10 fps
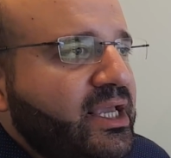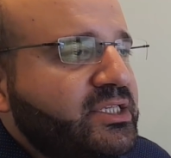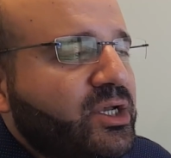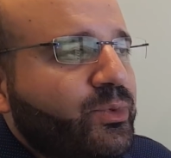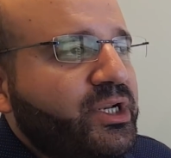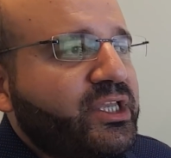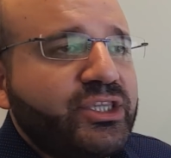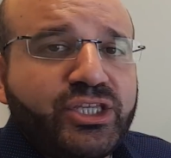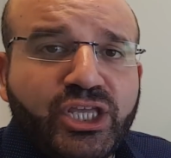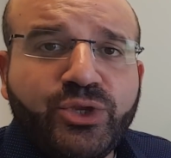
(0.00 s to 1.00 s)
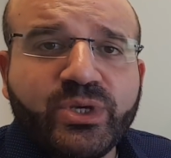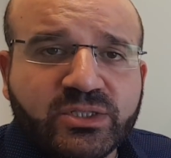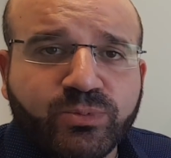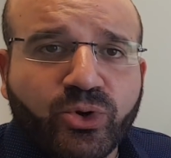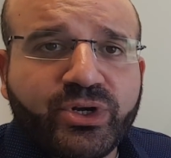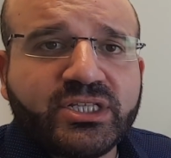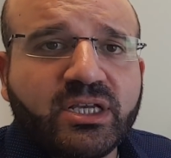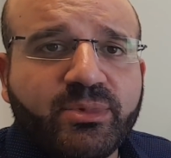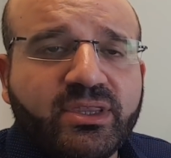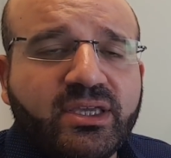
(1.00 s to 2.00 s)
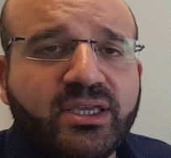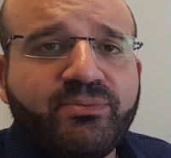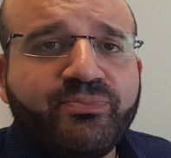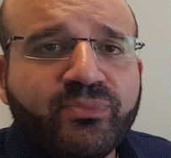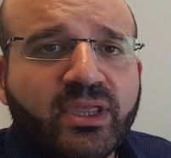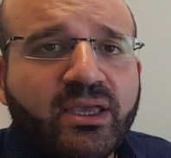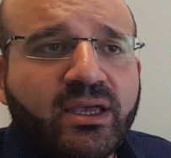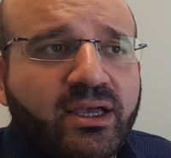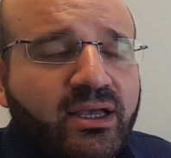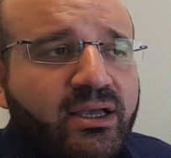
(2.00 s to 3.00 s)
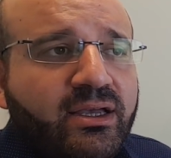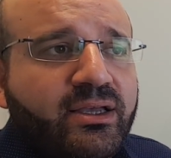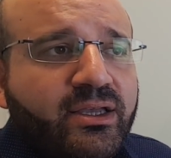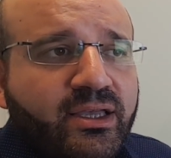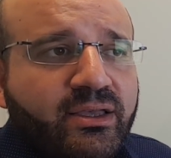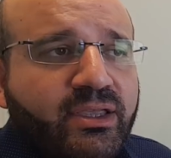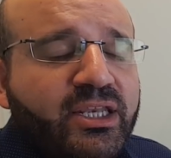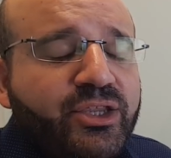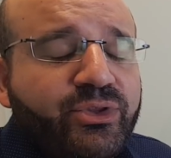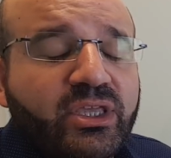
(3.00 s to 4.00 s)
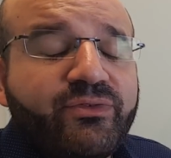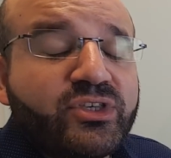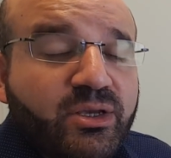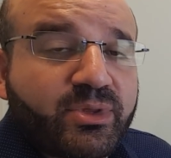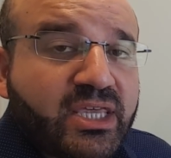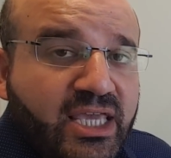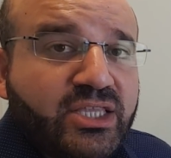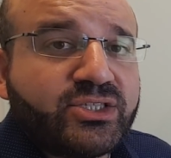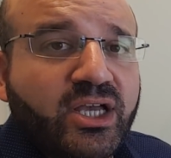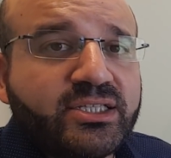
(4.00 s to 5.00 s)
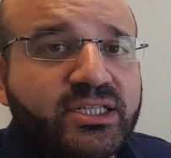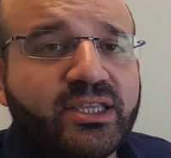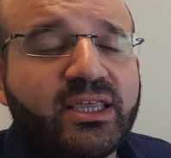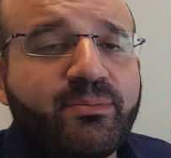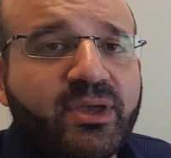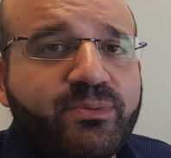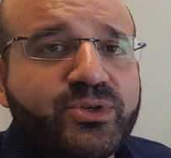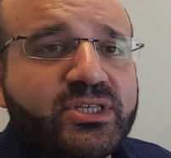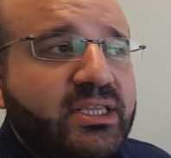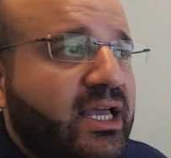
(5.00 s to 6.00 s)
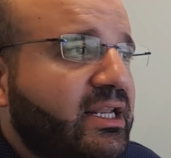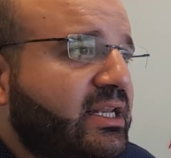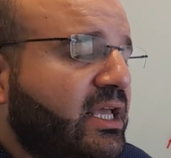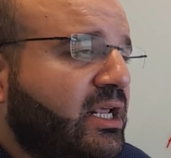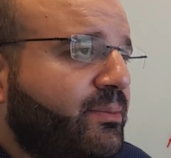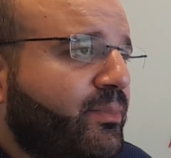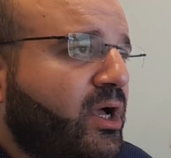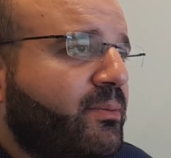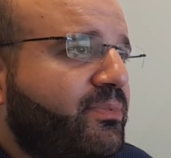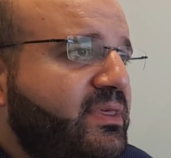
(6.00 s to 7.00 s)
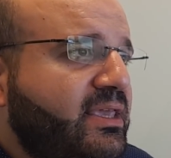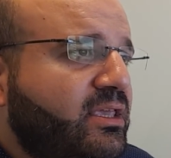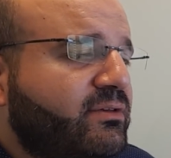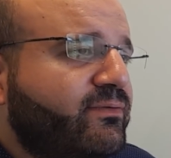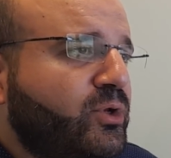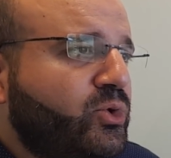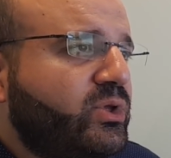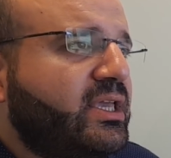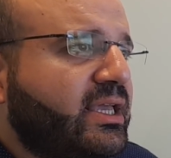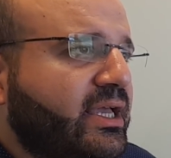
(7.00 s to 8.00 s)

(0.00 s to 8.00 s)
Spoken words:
is I want to continue exploring some of the continue to give you some of the insights into the empath personality, and I'm thinking of looking